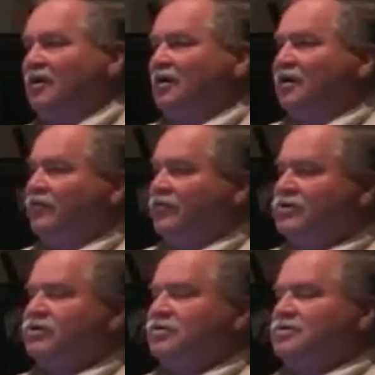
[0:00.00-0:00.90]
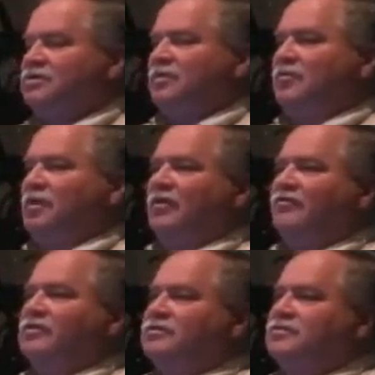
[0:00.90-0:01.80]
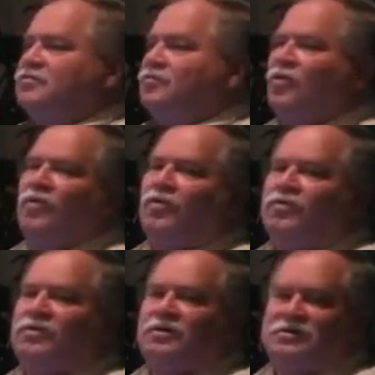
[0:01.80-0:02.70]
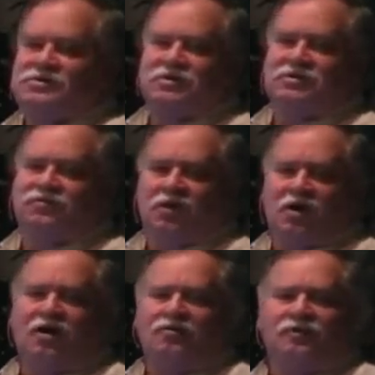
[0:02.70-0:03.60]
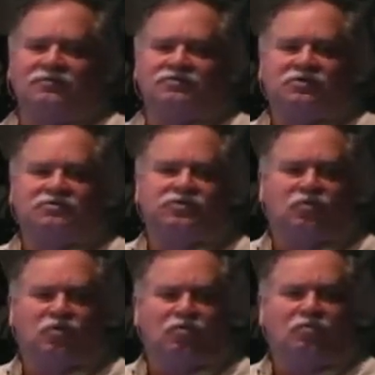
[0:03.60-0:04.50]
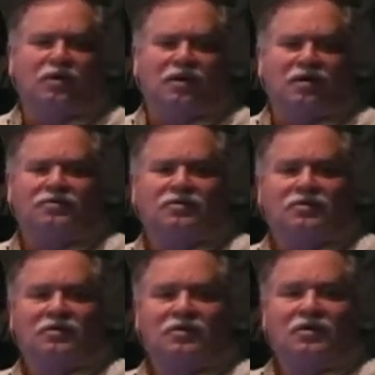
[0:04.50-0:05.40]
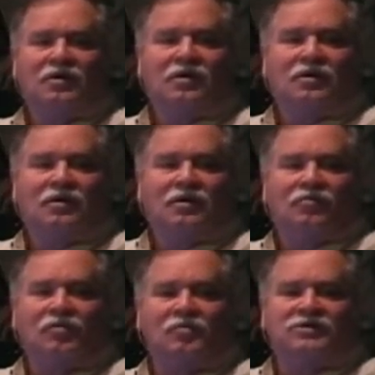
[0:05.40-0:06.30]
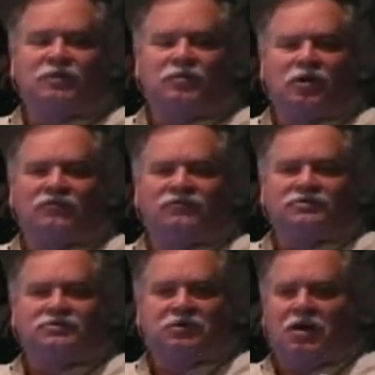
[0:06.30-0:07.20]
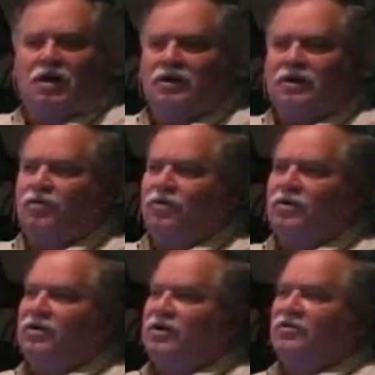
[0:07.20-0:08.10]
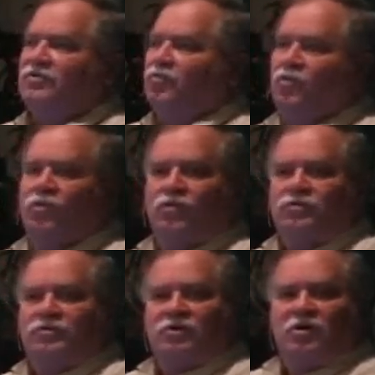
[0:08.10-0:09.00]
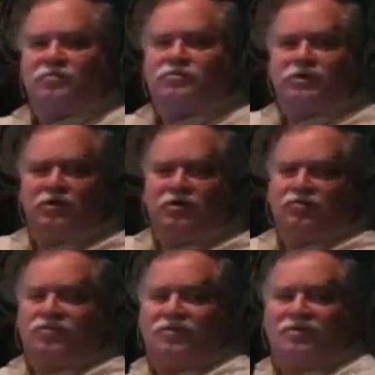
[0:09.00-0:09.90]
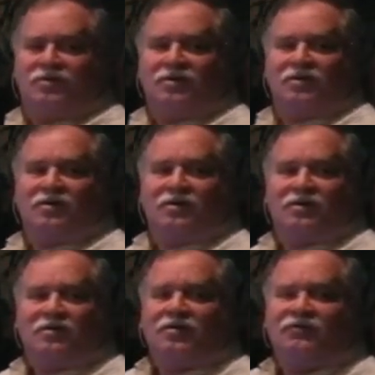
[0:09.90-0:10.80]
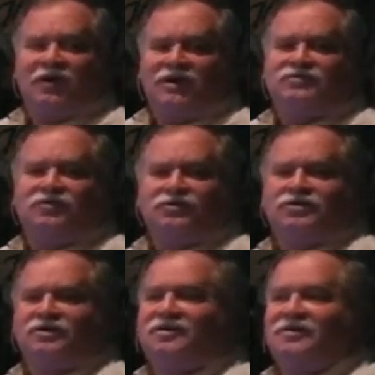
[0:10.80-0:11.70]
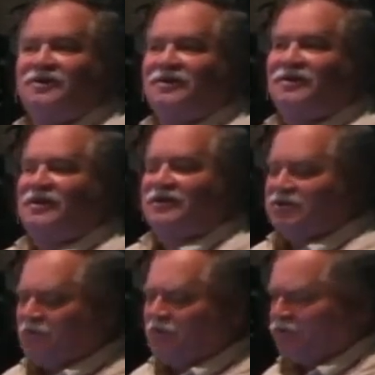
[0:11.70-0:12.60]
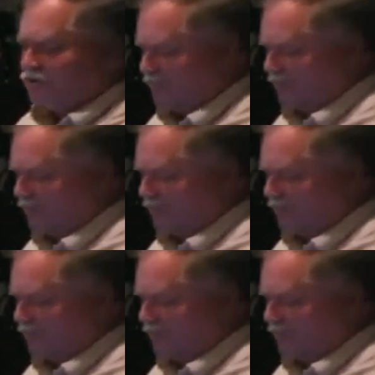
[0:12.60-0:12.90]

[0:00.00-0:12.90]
If we choose to be relevant to the world instead of God, we have chosen the wrong path. We must be relevant to God in order to get the world to come to Him, not vice versa. Shall we worship the